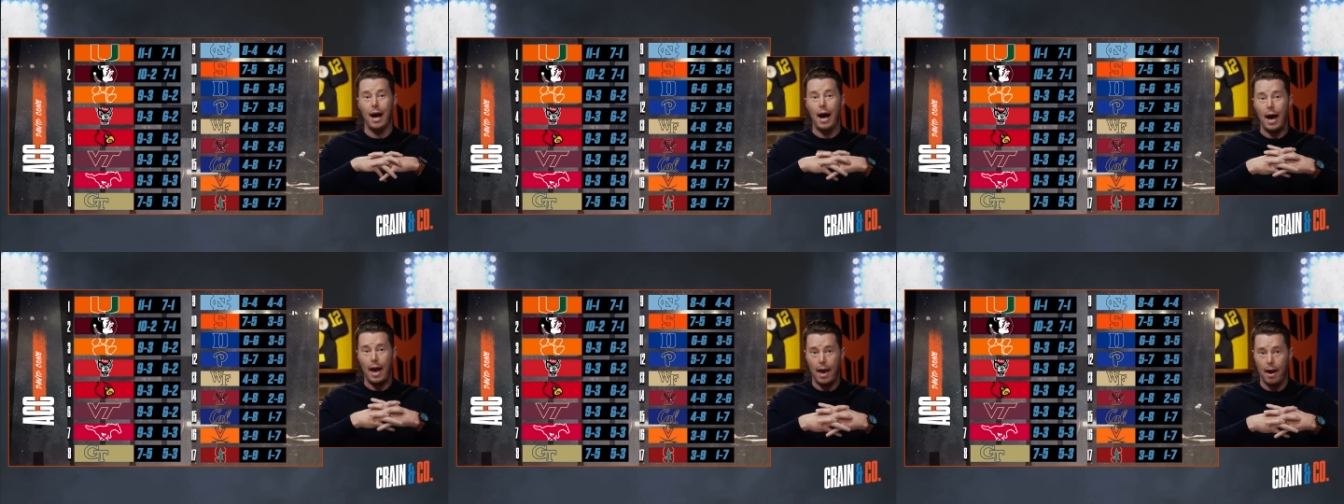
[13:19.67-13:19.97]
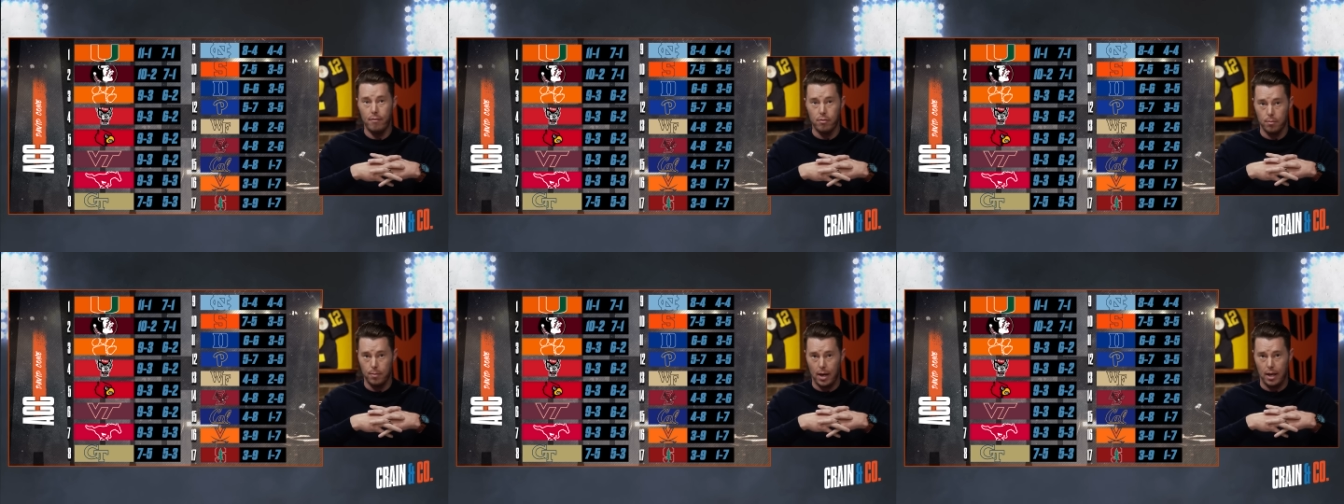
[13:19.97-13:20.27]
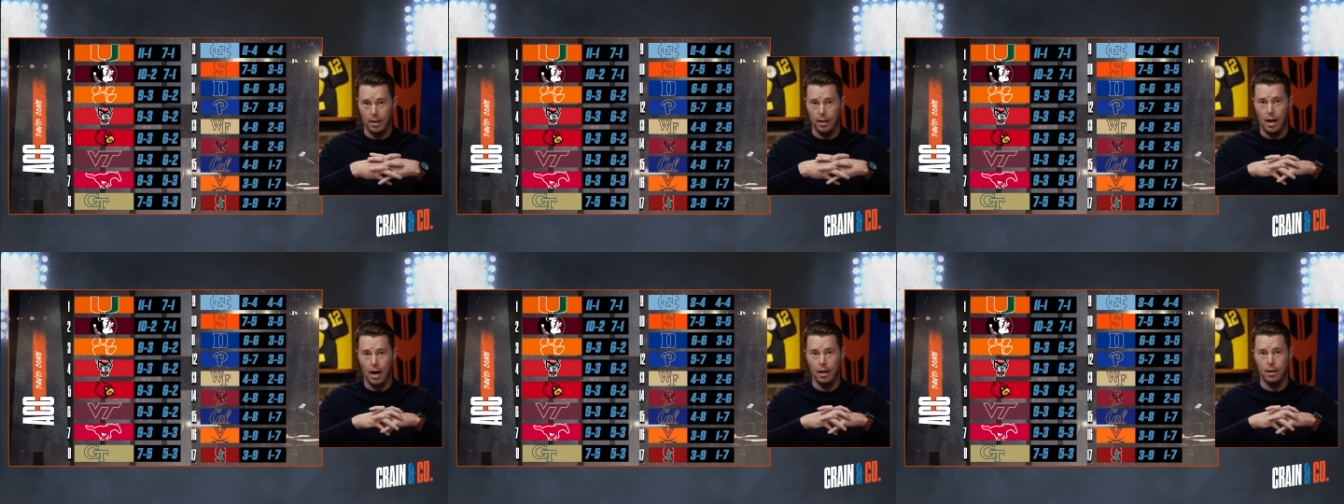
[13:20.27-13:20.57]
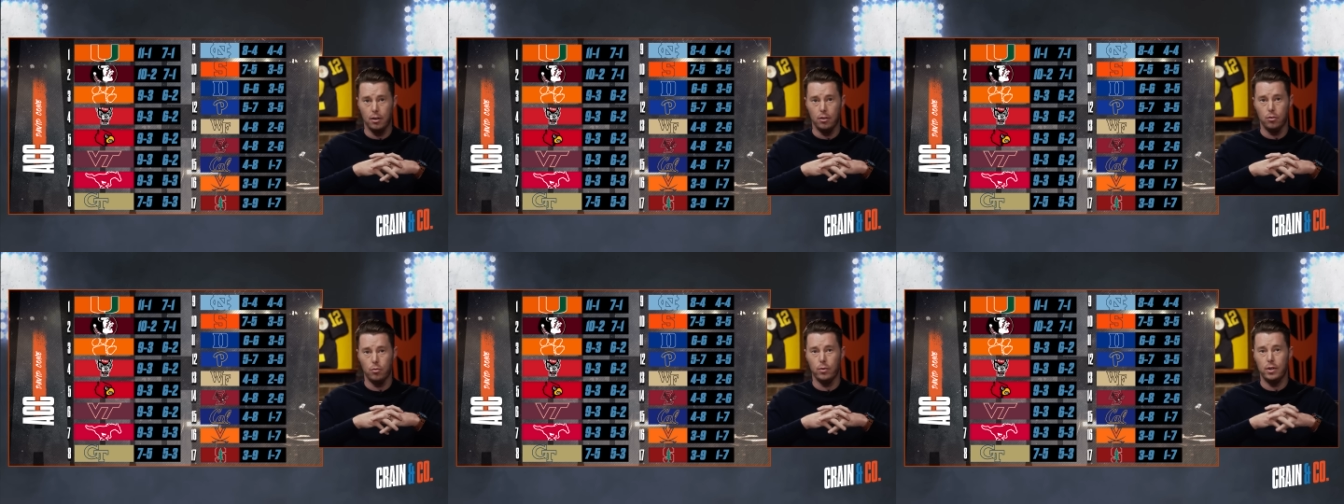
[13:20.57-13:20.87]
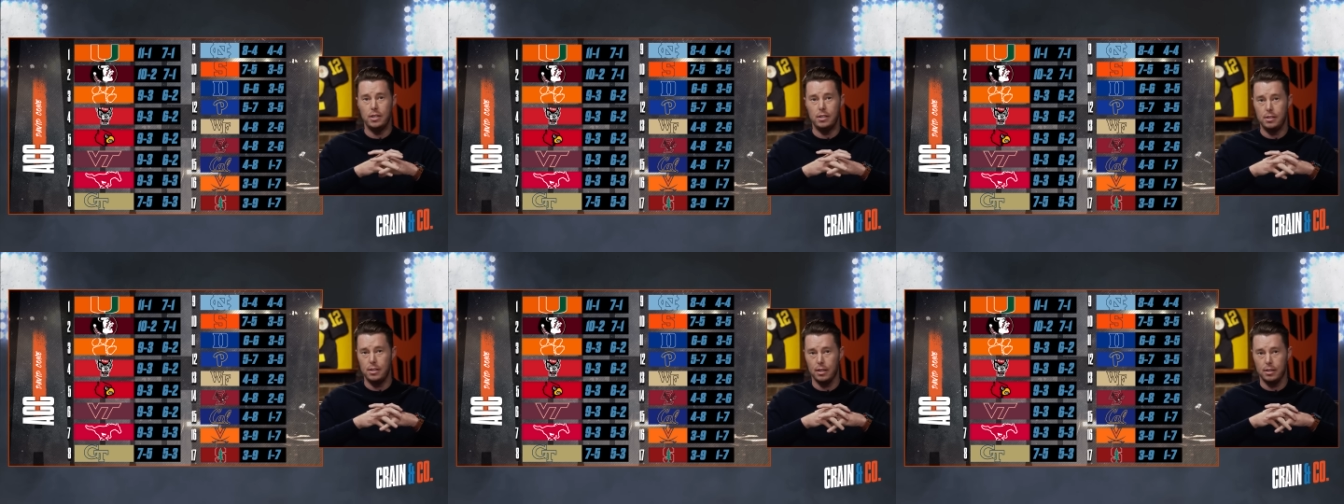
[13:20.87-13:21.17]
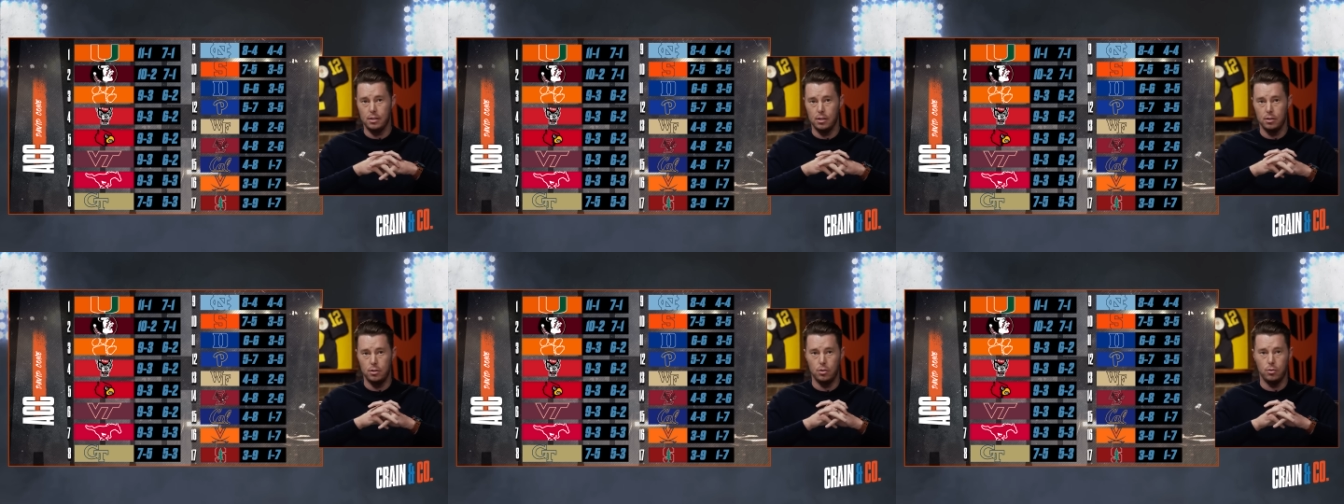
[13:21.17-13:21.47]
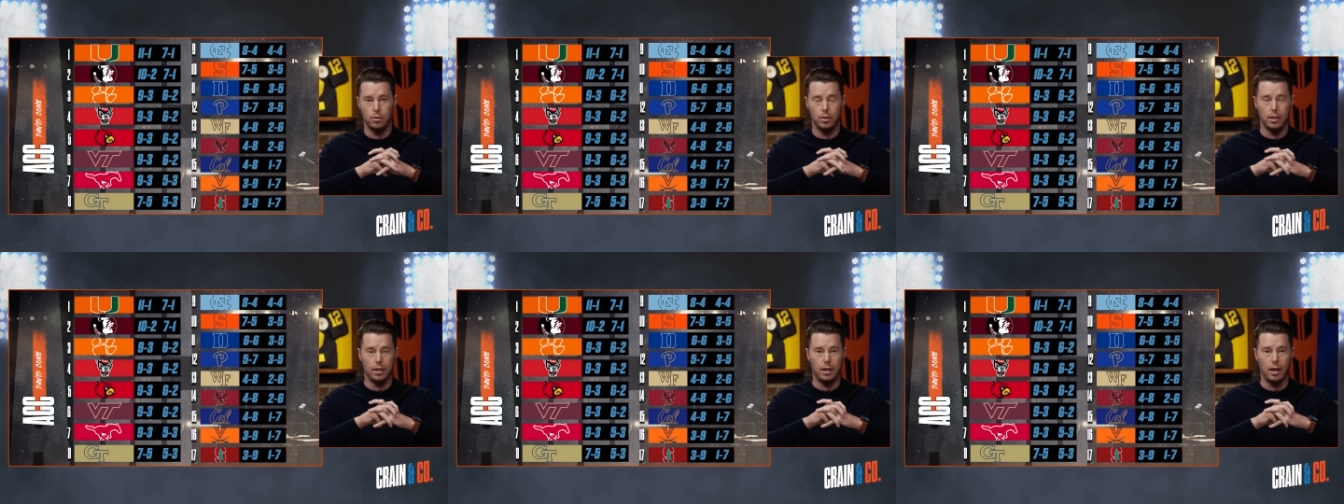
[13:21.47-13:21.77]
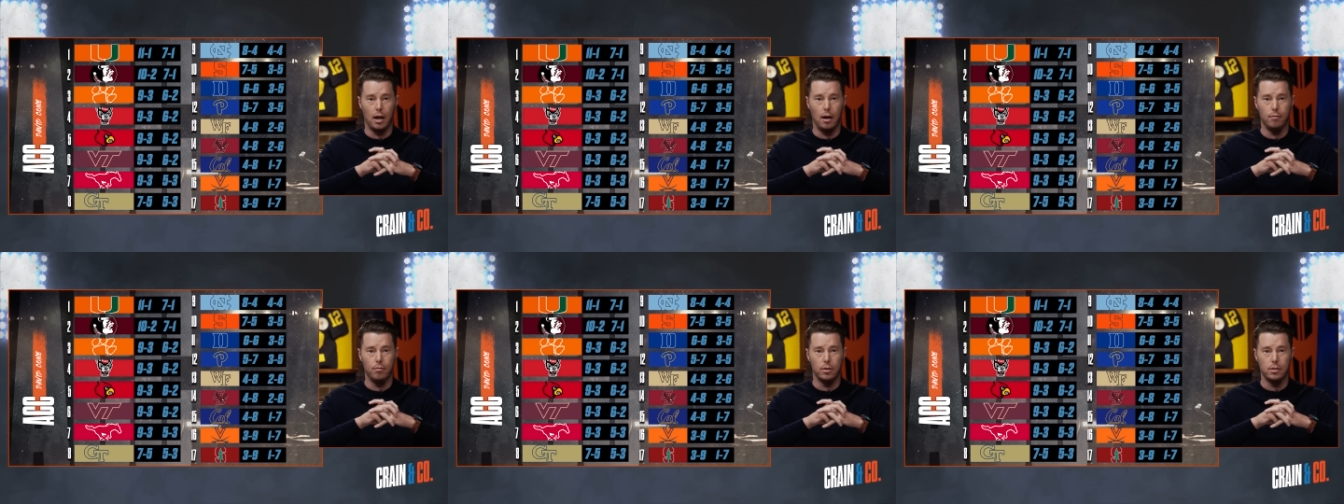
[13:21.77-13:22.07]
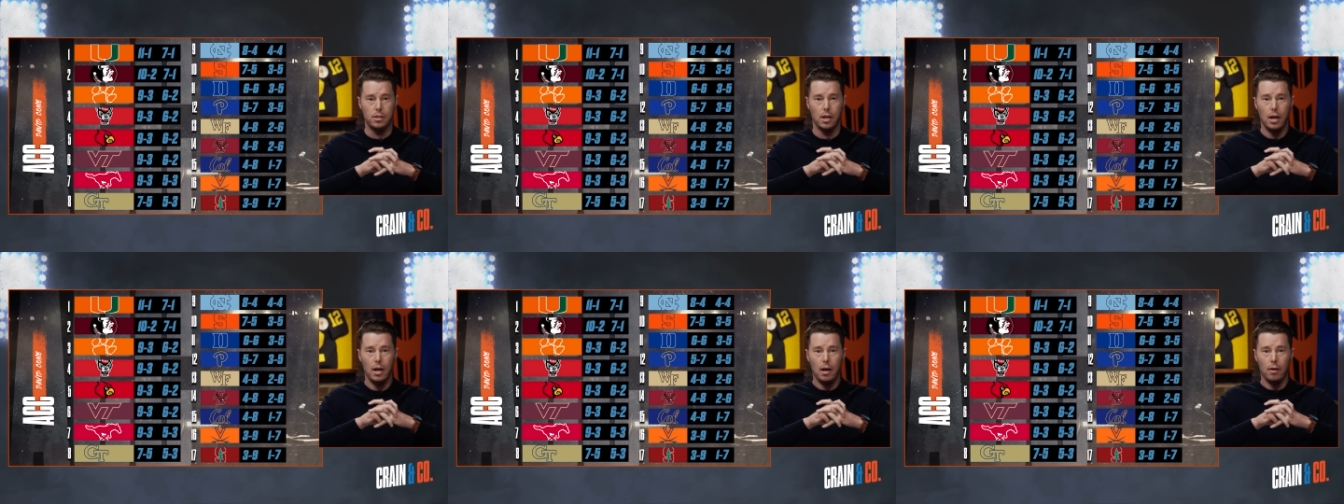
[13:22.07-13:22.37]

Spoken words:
I have them at 9-3, 6-2 in the conference.